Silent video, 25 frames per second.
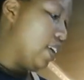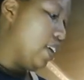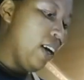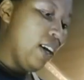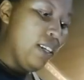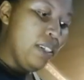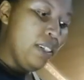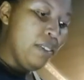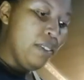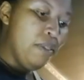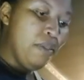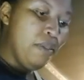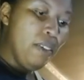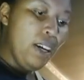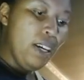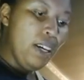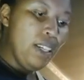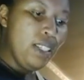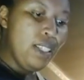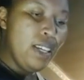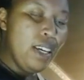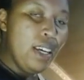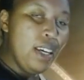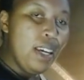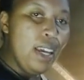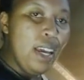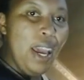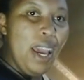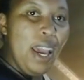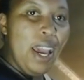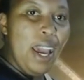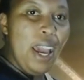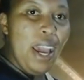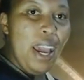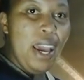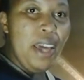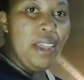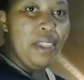flat,
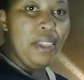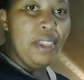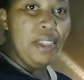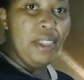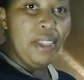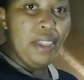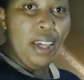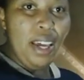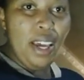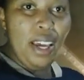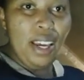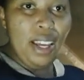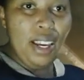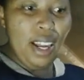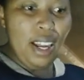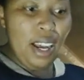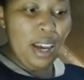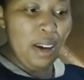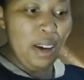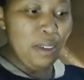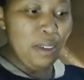and then after